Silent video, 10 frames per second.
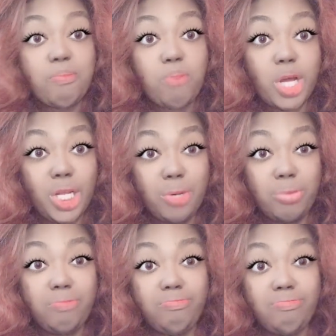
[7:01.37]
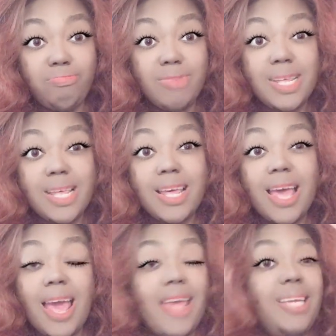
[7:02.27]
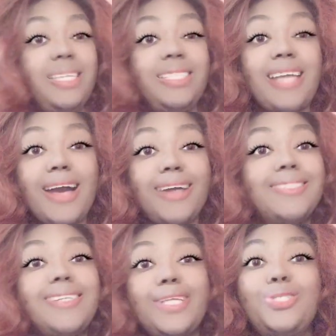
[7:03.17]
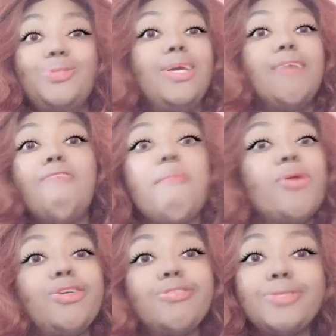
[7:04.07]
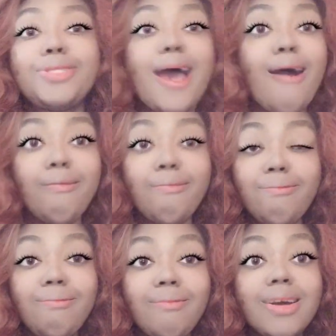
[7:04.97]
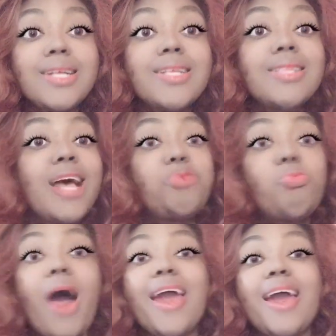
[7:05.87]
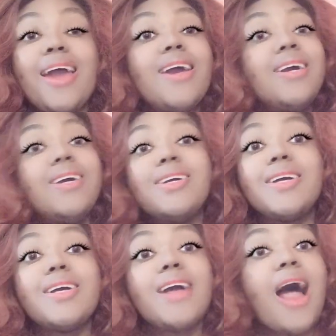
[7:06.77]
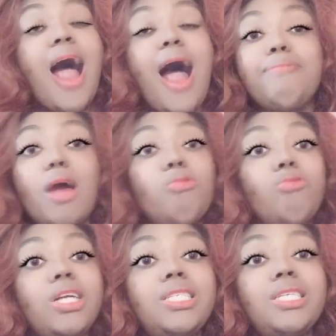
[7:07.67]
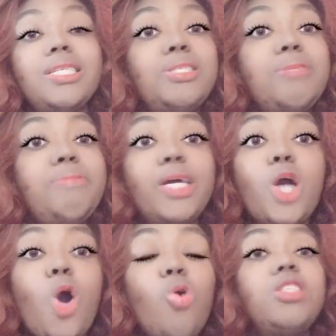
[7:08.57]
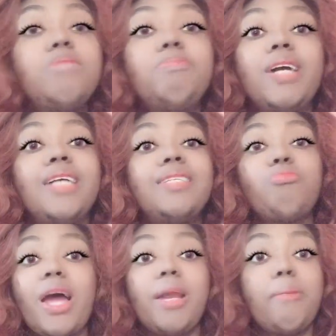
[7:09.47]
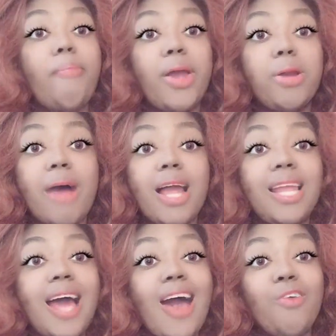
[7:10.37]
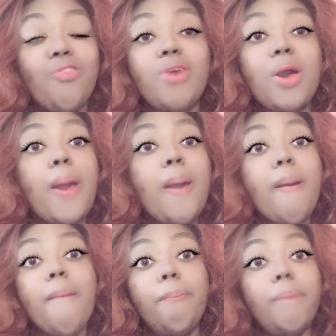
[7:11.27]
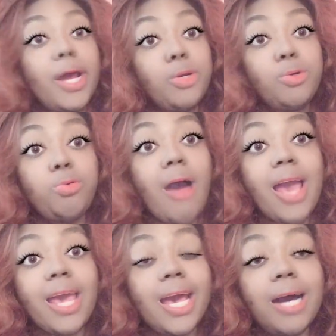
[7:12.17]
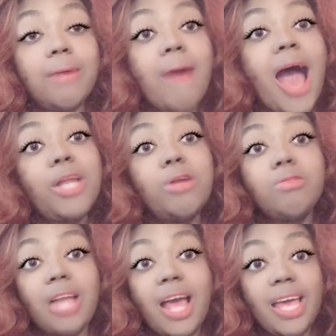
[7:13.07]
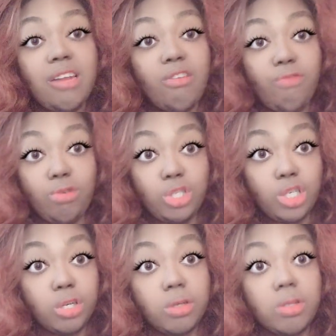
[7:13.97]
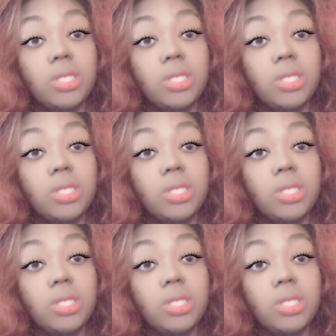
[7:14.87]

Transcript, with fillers: up on you. And He's not going to let you give up on yourself. That's why I'm not rushing to be a coach because I'm trying to better my life, better who I am. I know that in the future,